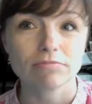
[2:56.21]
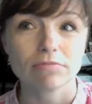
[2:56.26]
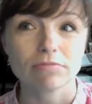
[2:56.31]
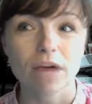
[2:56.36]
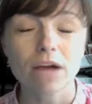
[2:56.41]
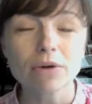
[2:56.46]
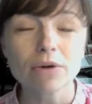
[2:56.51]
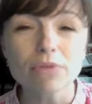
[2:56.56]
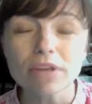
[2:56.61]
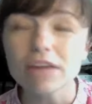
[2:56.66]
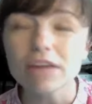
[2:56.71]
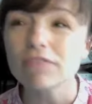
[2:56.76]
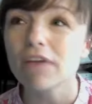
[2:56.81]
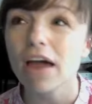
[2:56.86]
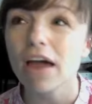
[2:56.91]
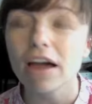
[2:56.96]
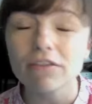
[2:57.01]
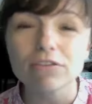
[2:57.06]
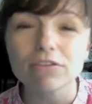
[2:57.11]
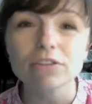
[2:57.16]
I don't think I've
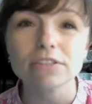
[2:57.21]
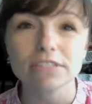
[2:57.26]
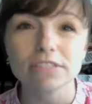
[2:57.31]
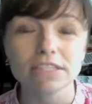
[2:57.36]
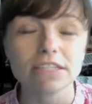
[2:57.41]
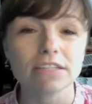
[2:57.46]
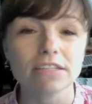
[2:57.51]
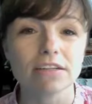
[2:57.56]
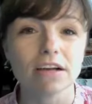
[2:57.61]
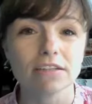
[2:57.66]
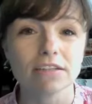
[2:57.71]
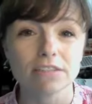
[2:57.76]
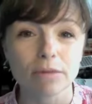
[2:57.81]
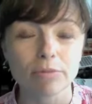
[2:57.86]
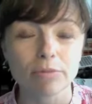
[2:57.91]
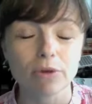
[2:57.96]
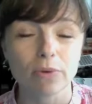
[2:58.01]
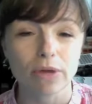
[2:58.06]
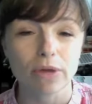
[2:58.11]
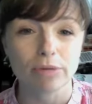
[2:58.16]
ever seen a
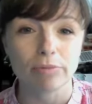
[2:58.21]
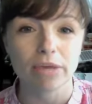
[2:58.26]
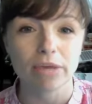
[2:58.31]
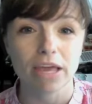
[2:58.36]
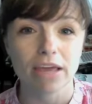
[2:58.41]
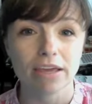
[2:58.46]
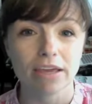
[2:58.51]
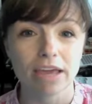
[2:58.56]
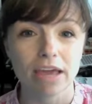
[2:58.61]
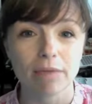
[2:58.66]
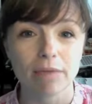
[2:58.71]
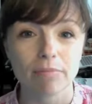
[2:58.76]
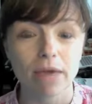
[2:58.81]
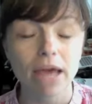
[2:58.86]
WNBA game.